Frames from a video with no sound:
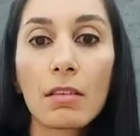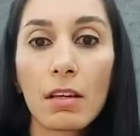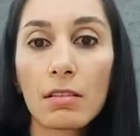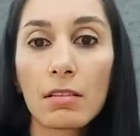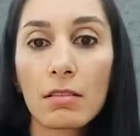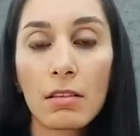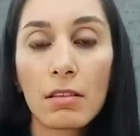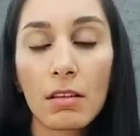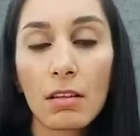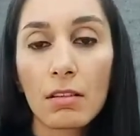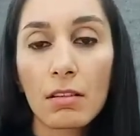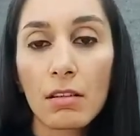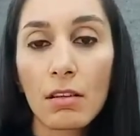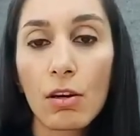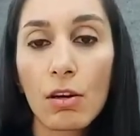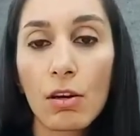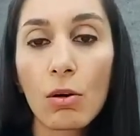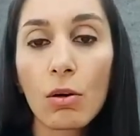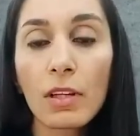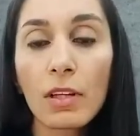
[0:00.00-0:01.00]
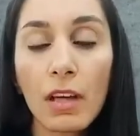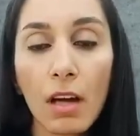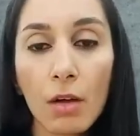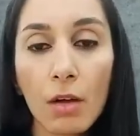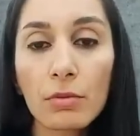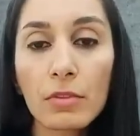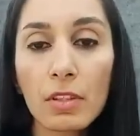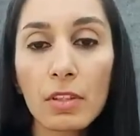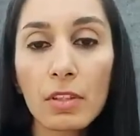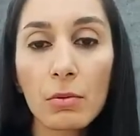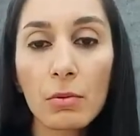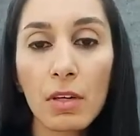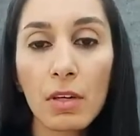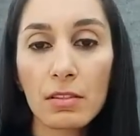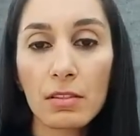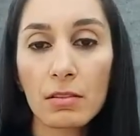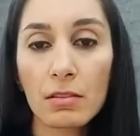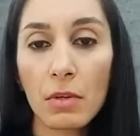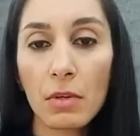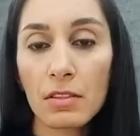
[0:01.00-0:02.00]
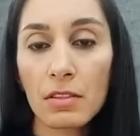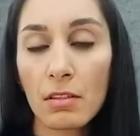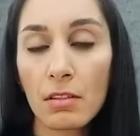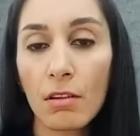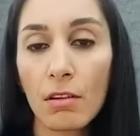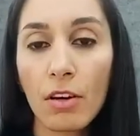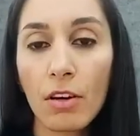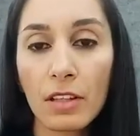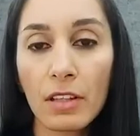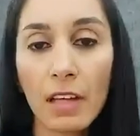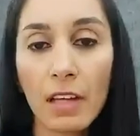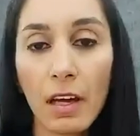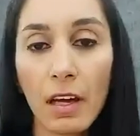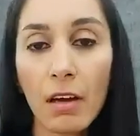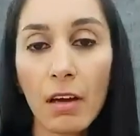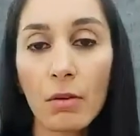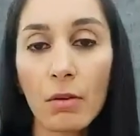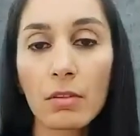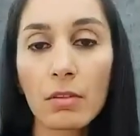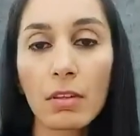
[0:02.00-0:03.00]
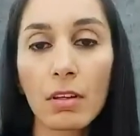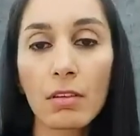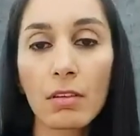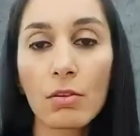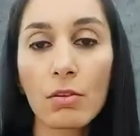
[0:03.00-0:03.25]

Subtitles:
that the whole country was in lockdown,